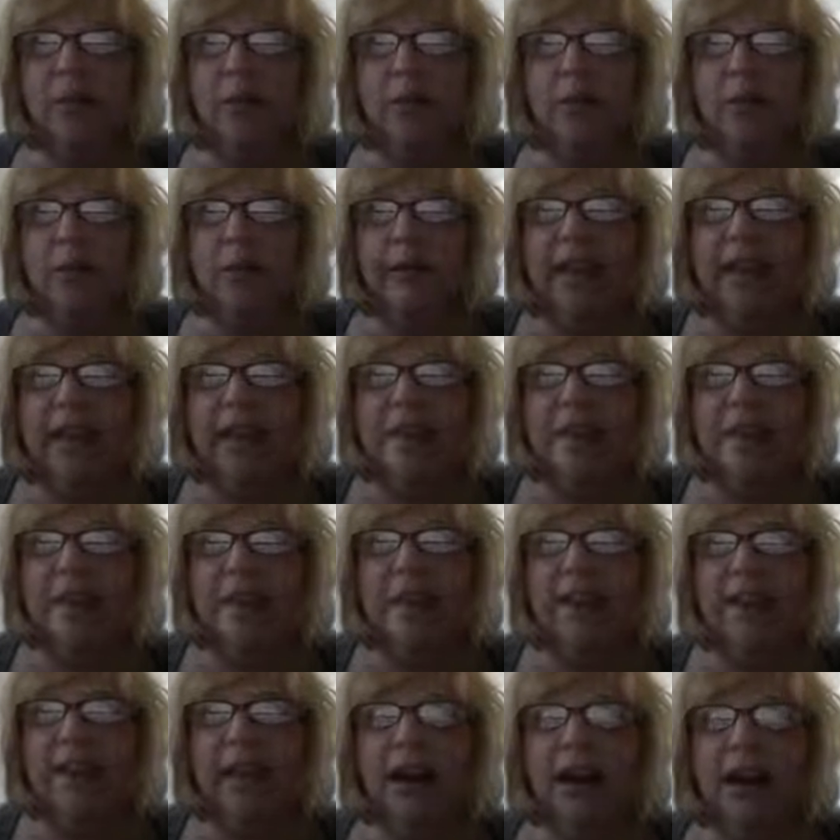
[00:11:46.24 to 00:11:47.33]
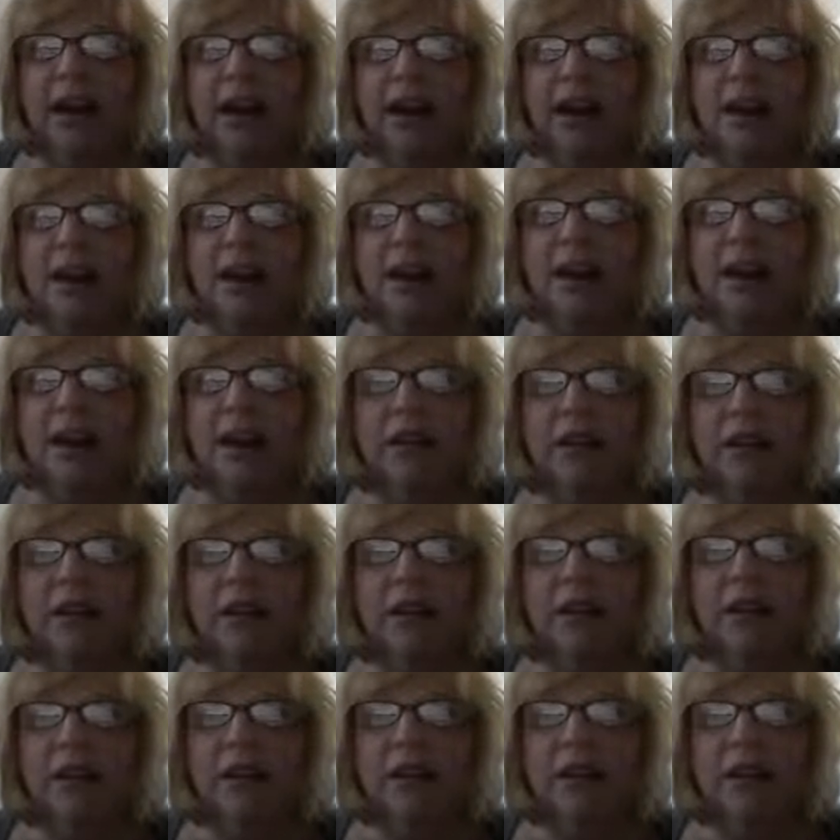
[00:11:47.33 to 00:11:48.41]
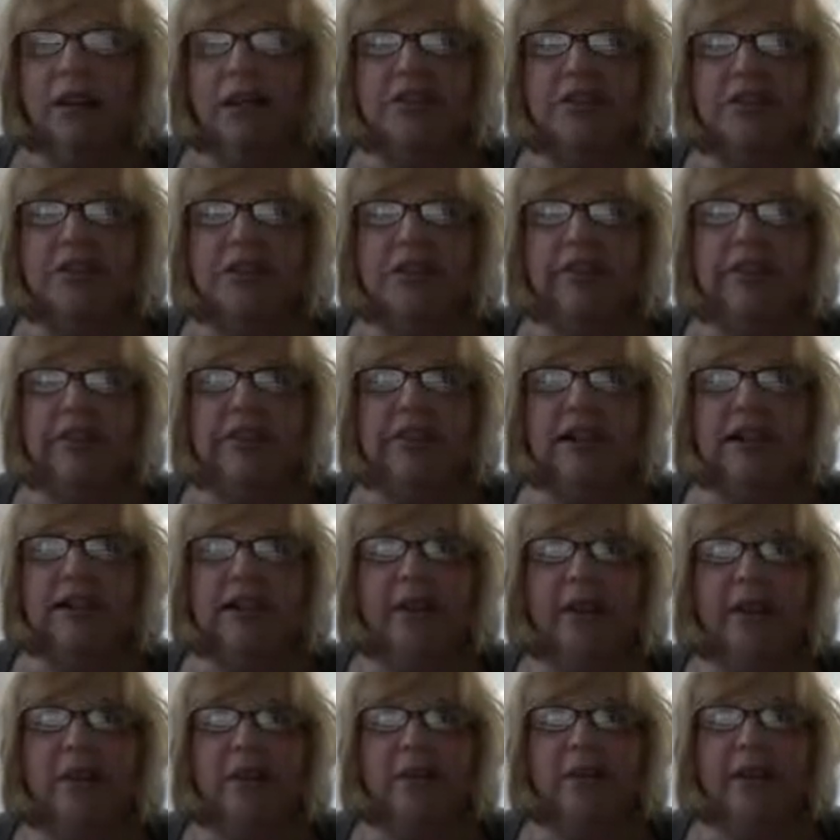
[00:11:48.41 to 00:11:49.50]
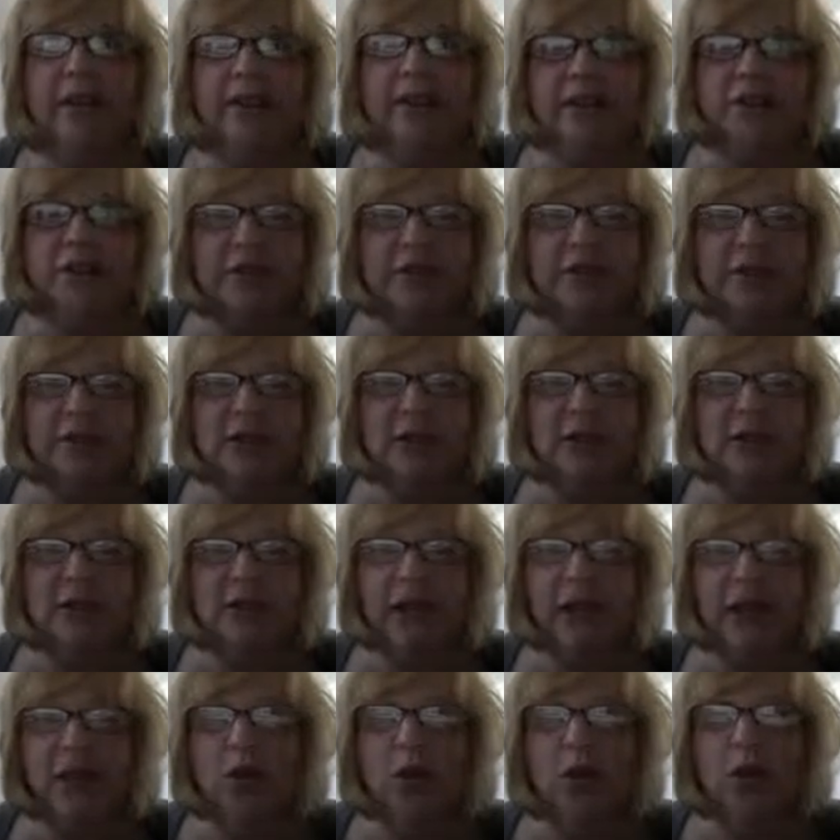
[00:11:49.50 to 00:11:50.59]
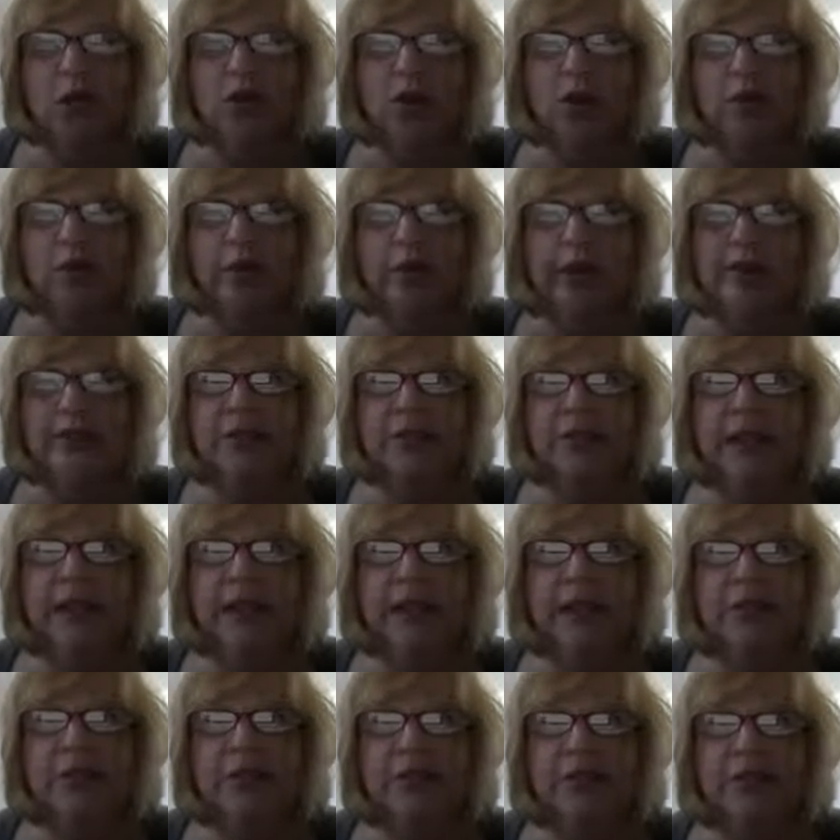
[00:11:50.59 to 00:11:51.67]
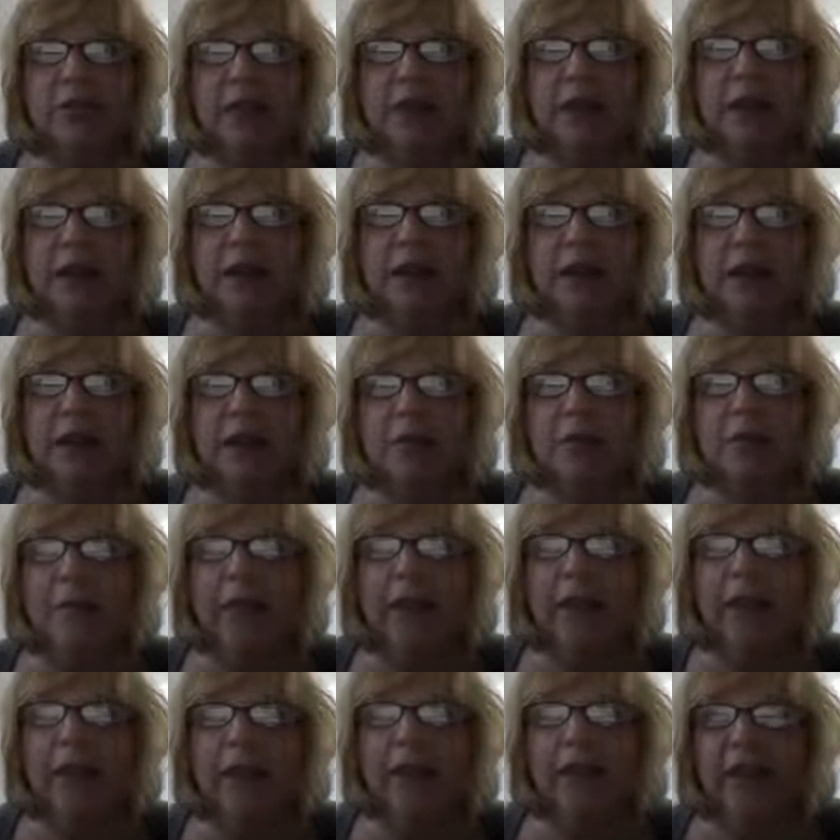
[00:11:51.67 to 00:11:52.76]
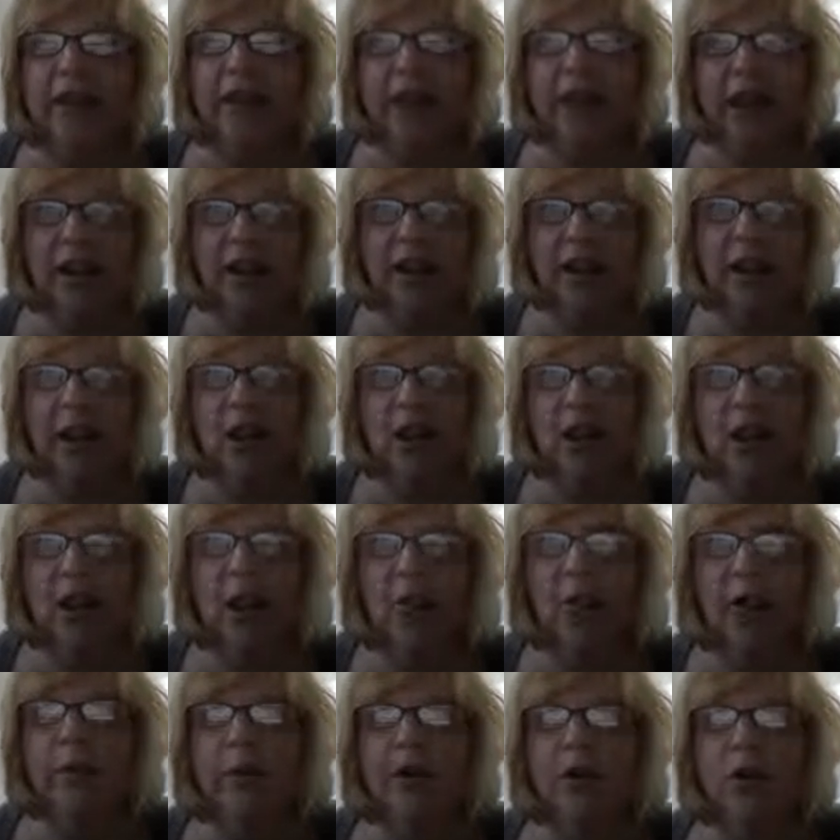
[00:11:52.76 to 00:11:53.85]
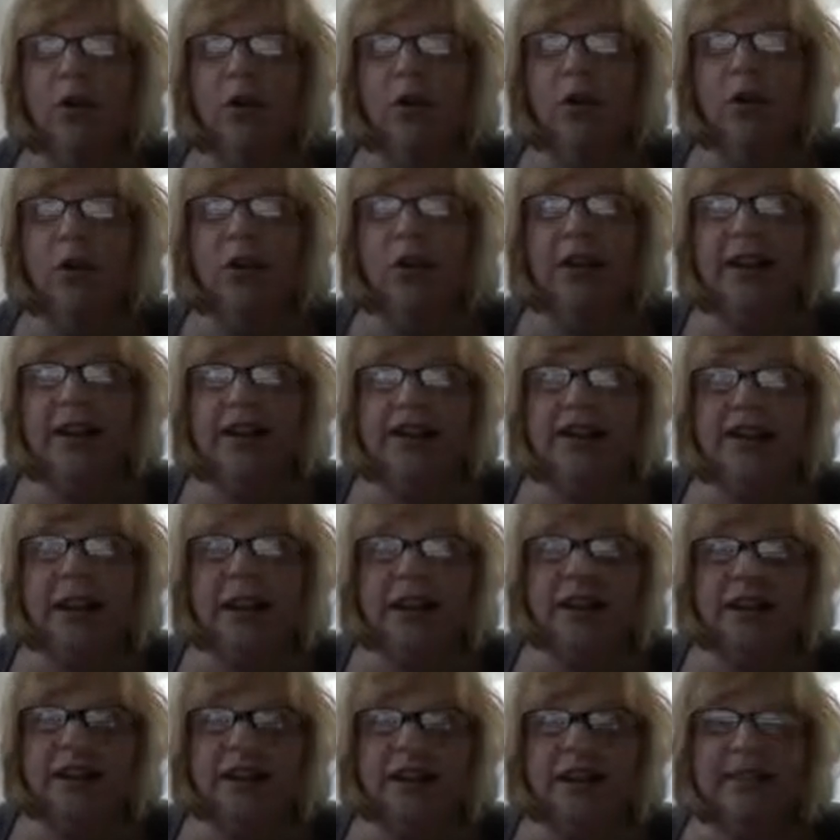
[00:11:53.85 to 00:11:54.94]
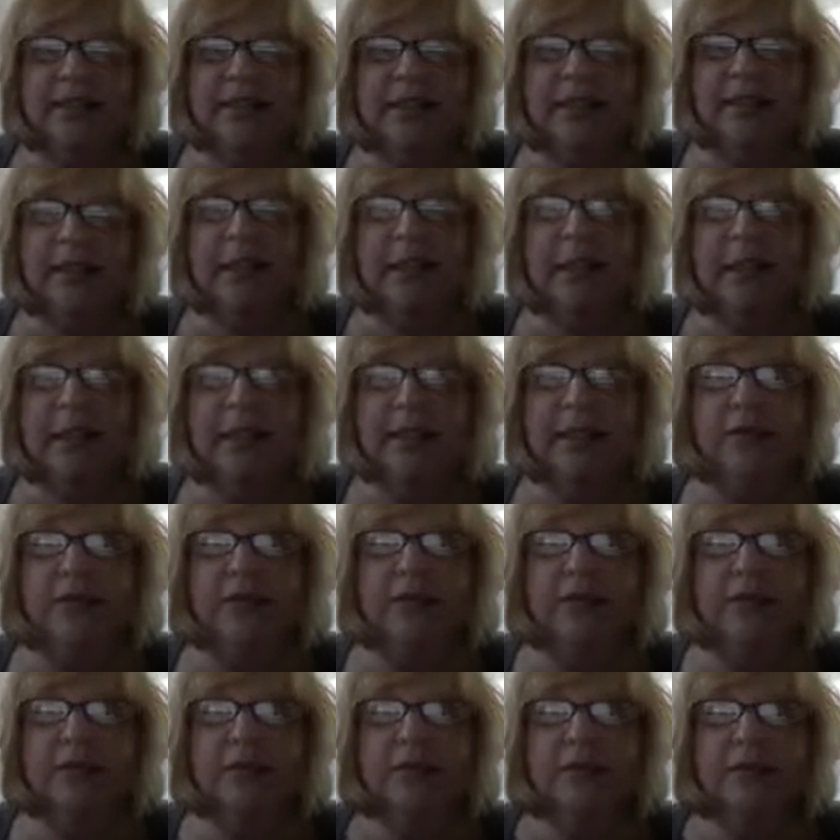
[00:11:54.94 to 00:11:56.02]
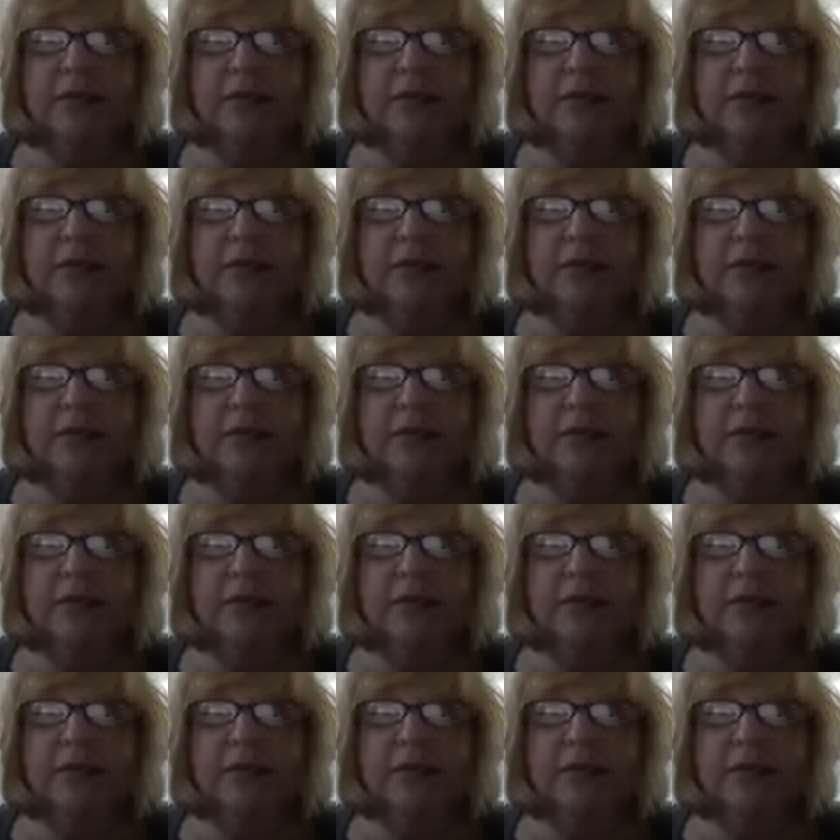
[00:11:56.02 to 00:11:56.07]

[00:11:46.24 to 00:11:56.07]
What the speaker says: with gaps in care, such as preventative health measures like colorectal cancer screening and mammography, where we know early detection saves lives.